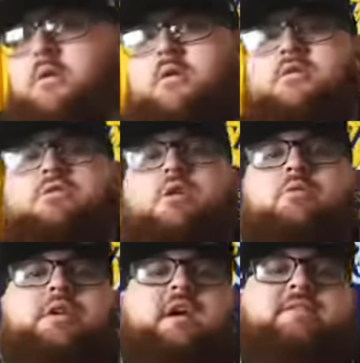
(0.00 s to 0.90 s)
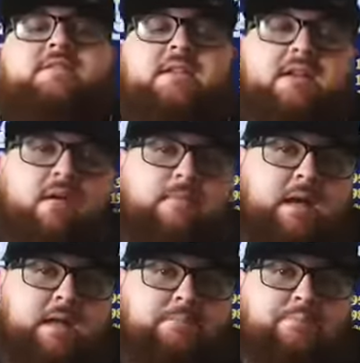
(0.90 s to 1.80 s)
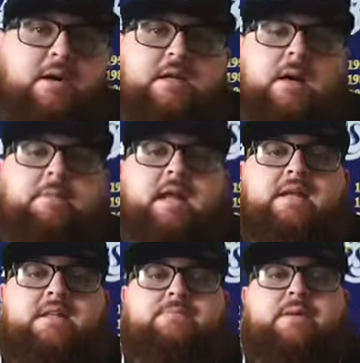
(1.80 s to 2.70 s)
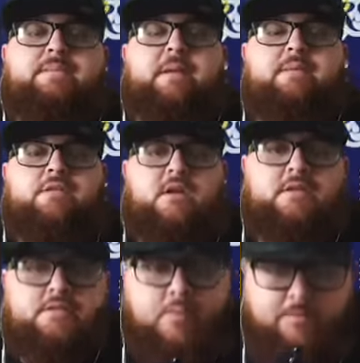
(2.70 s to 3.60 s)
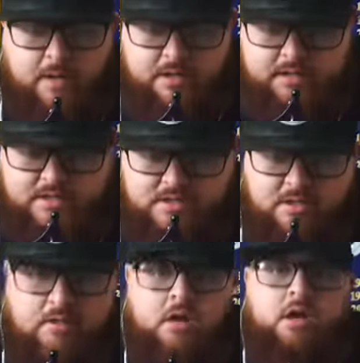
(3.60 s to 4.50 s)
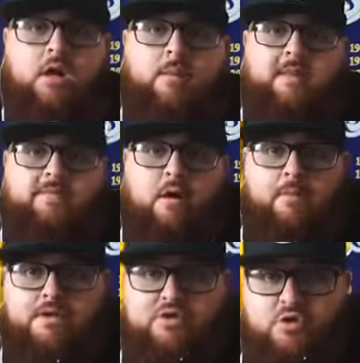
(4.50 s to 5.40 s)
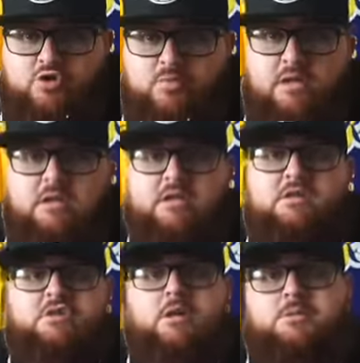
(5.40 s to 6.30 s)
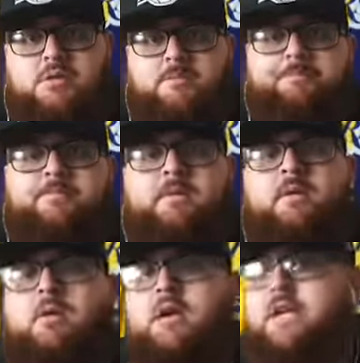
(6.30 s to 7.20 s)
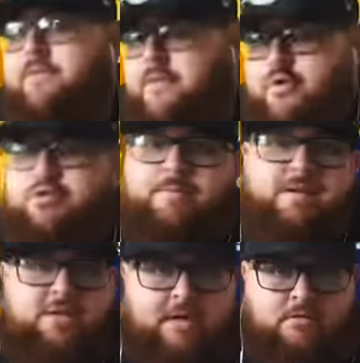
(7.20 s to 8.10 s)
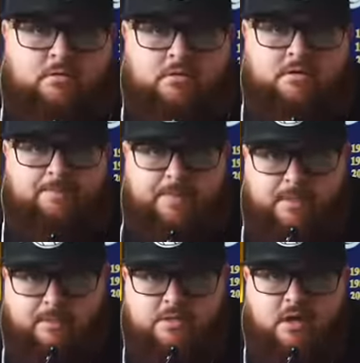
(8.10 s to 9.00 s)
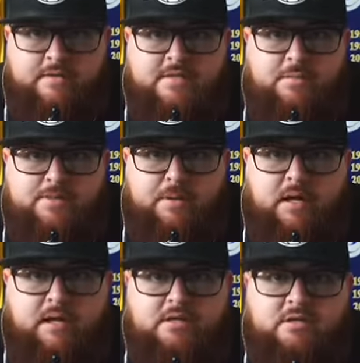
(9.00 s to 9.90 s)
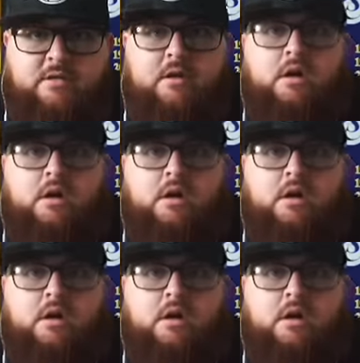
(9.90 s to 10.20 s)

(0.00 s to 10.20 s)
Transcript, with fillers: So what you have to say now, man? But I'm going to end this Big Baby Jonathan Sports Podcast show. I'm going to leave all my social media in the description. And if you're new to my channel, the Big Baby Jonathan Sports Podcast Show,